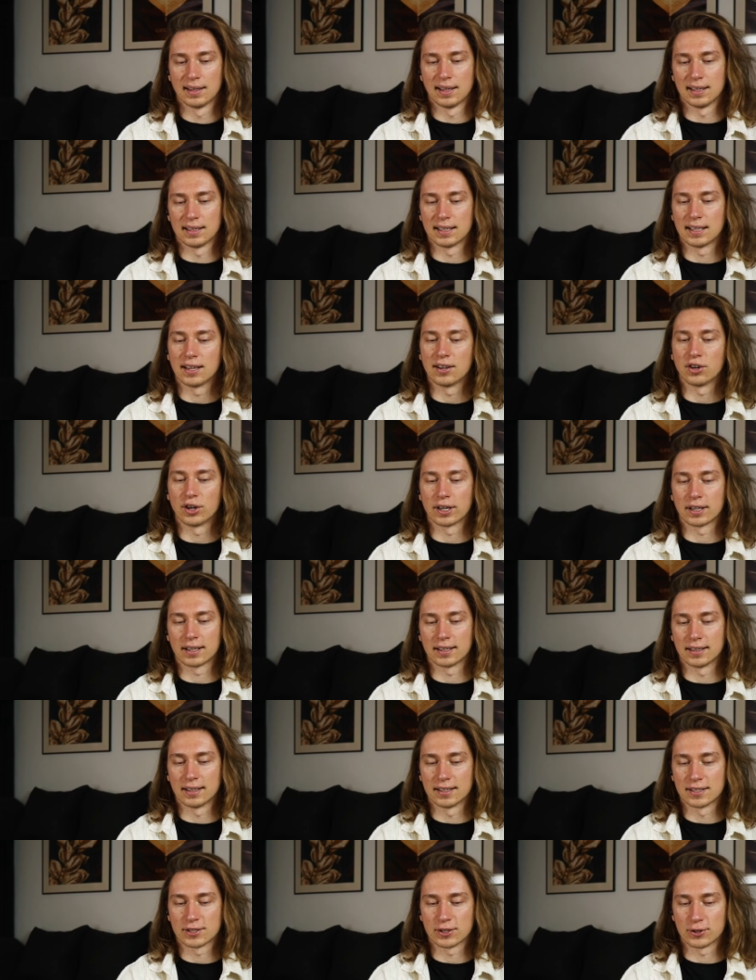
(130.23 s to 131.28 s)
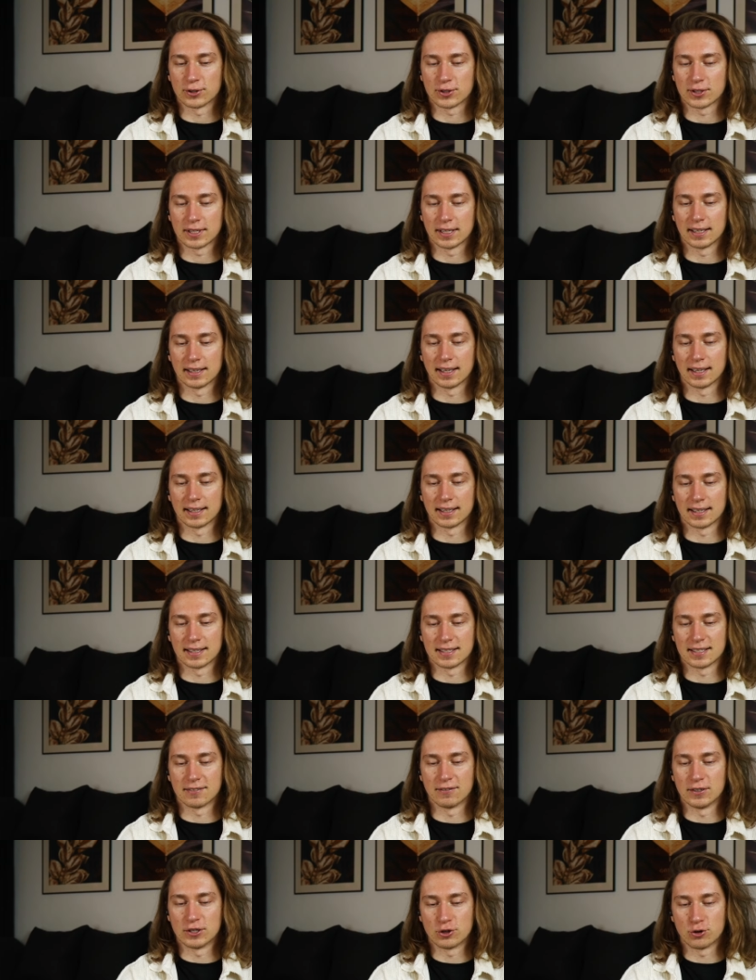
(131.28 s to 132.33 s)
And here I can also see like
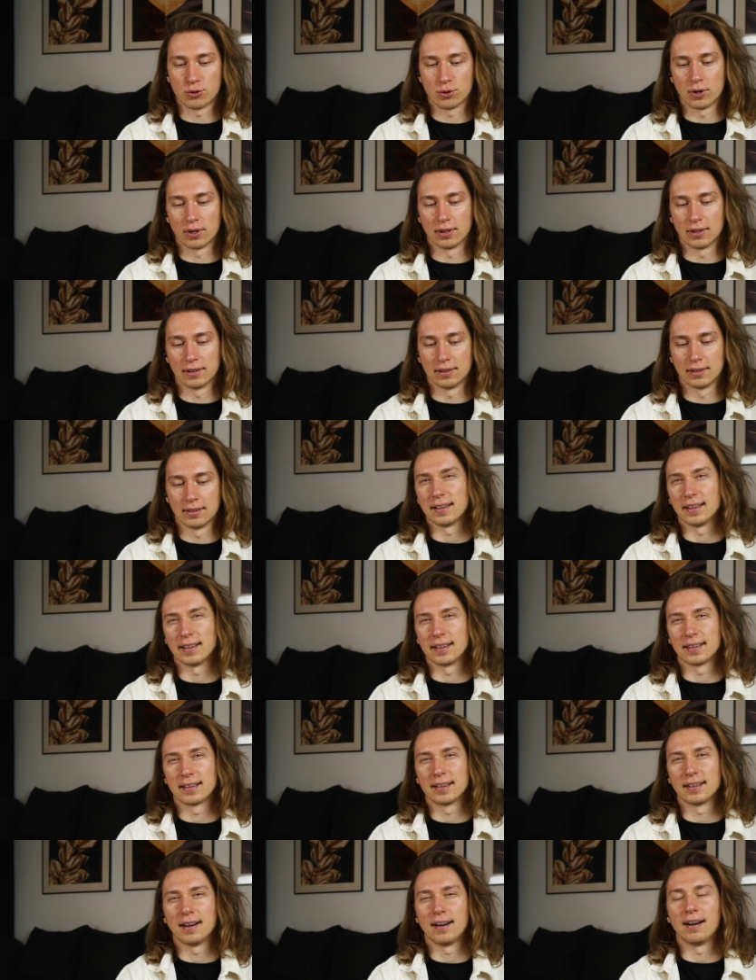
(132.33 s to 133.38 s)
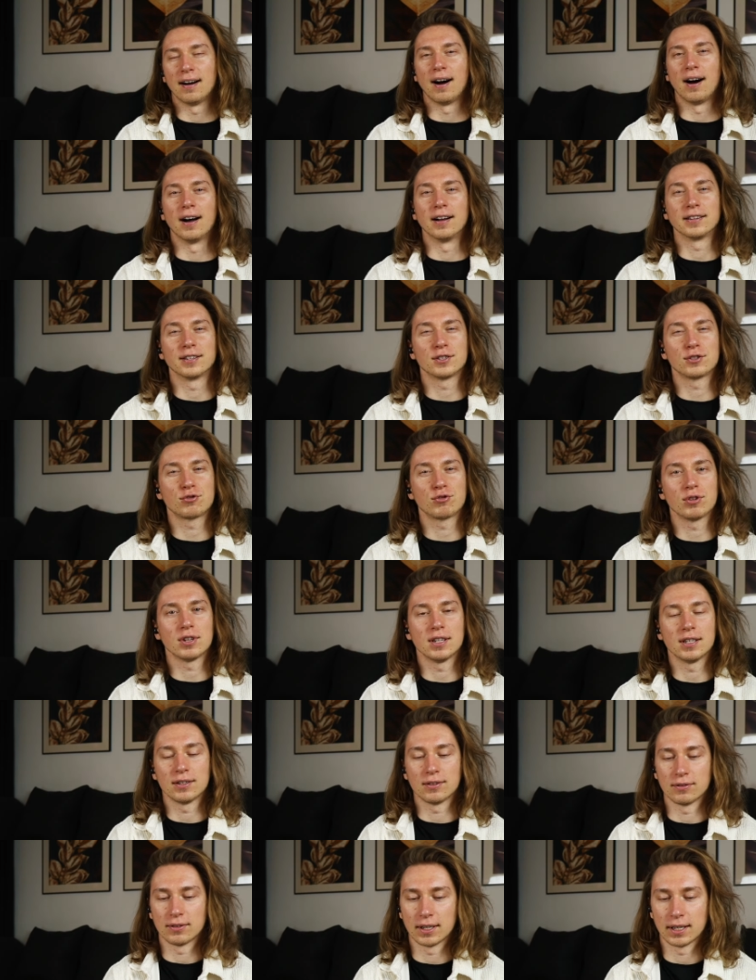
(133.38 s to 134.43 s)
his visual like artistry
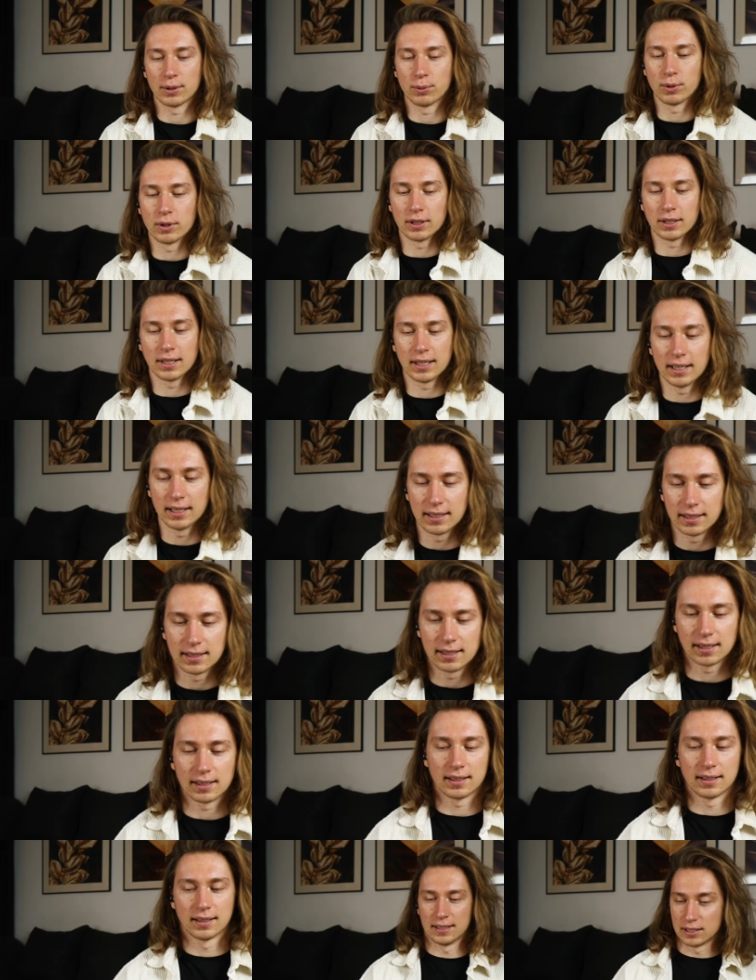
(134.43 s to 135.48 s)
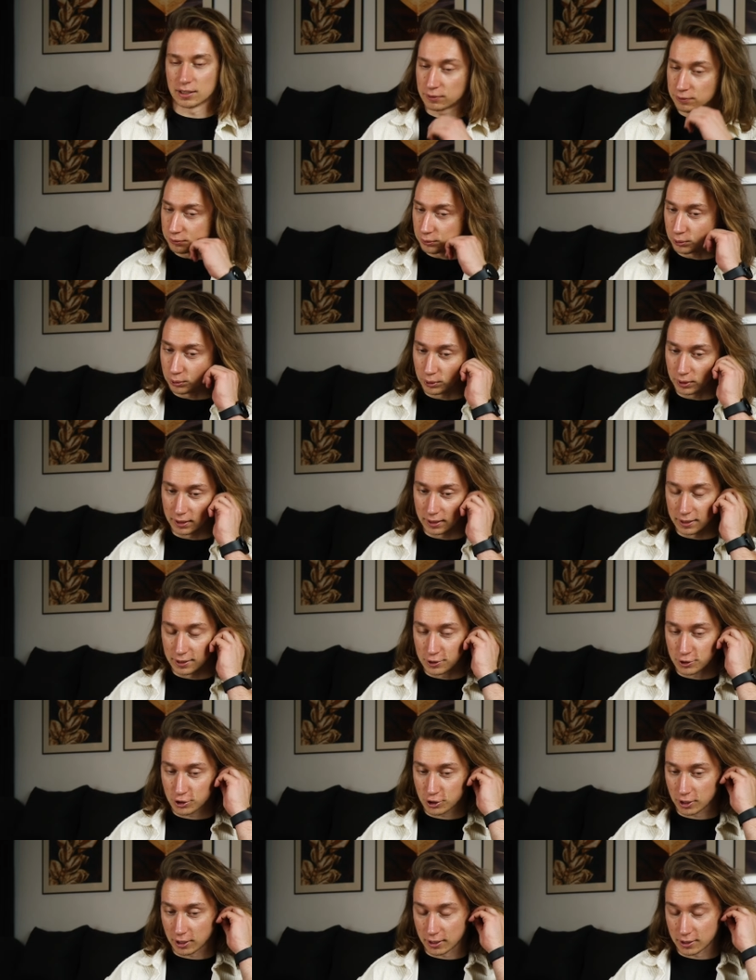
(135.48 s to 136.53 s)
in a way, where he is fully
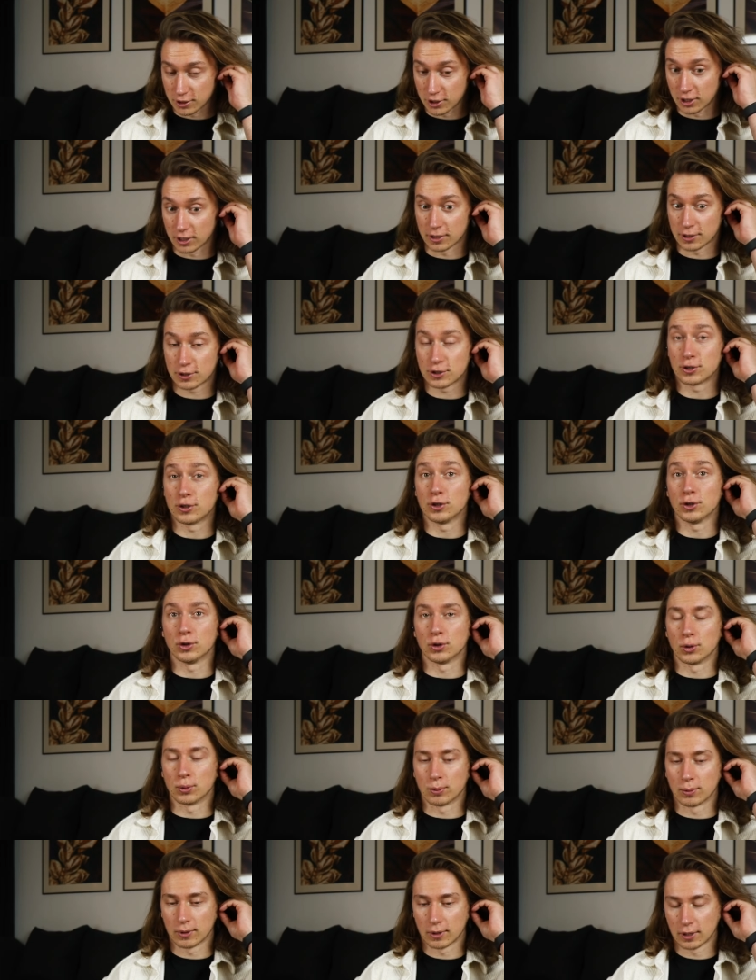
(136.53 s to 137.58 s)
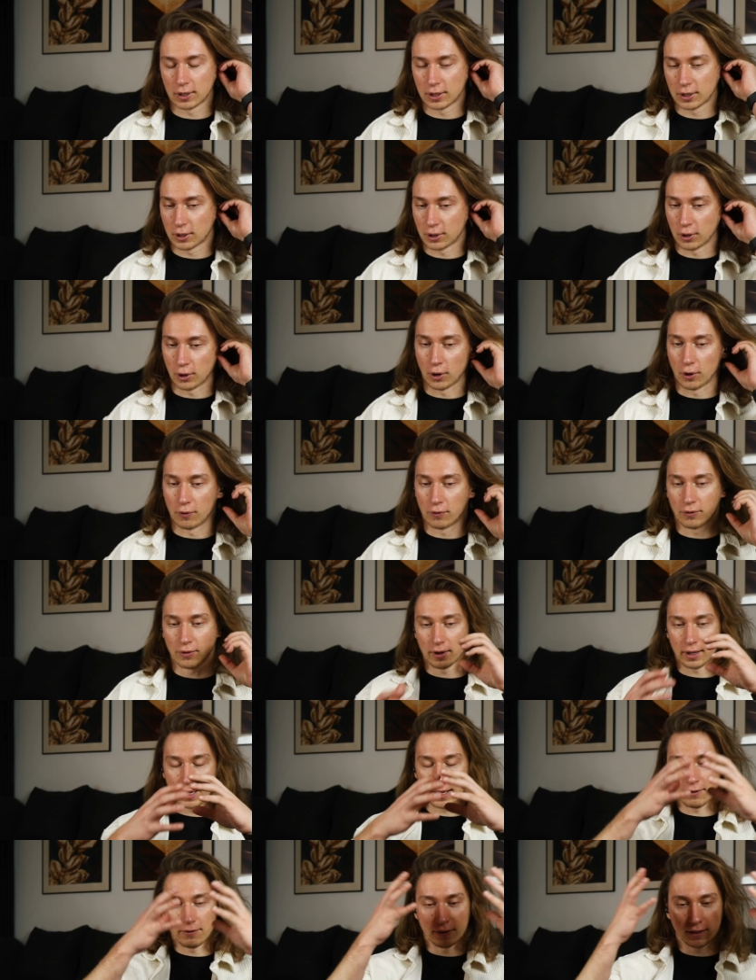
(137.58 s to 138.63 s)
in charge, I assume, of
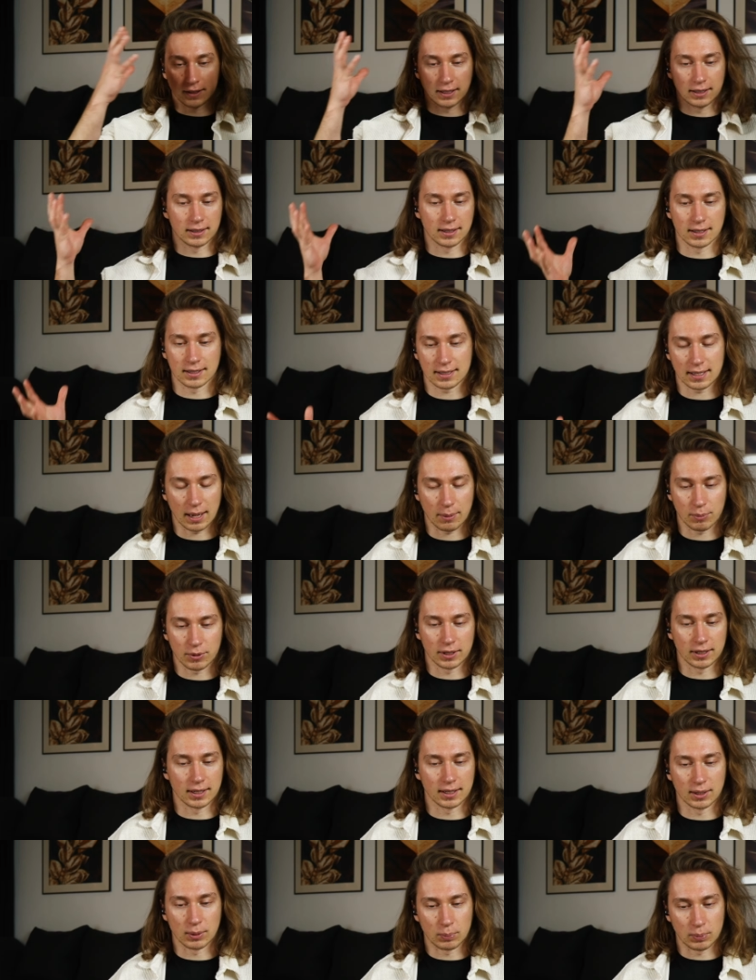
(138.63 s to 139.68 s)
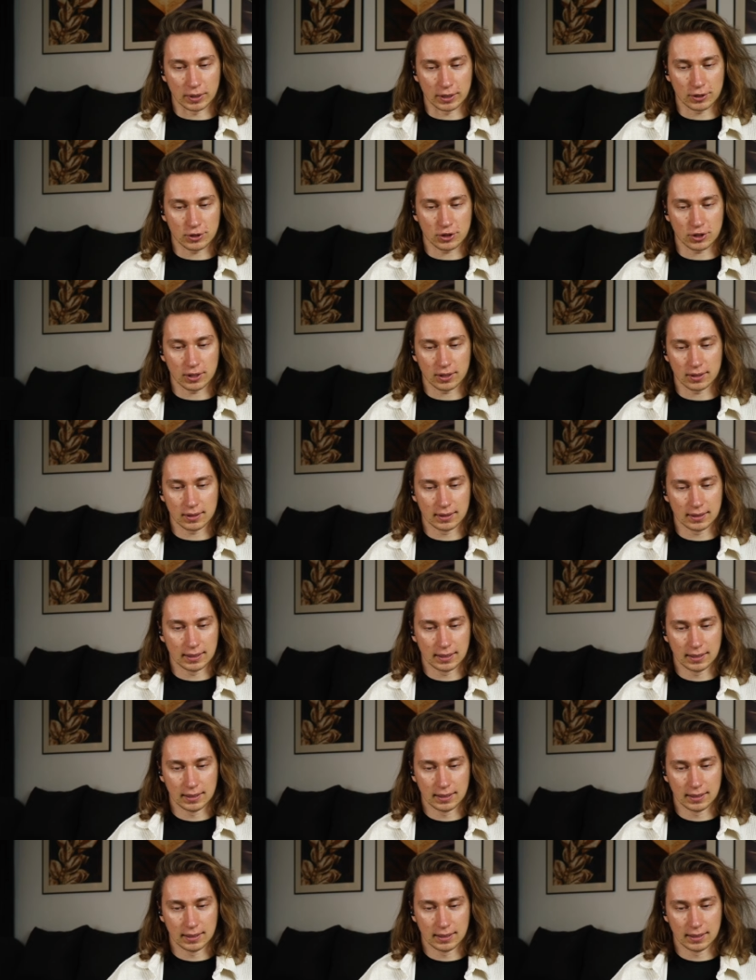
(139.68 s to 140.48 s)
everything that is happening in the picture,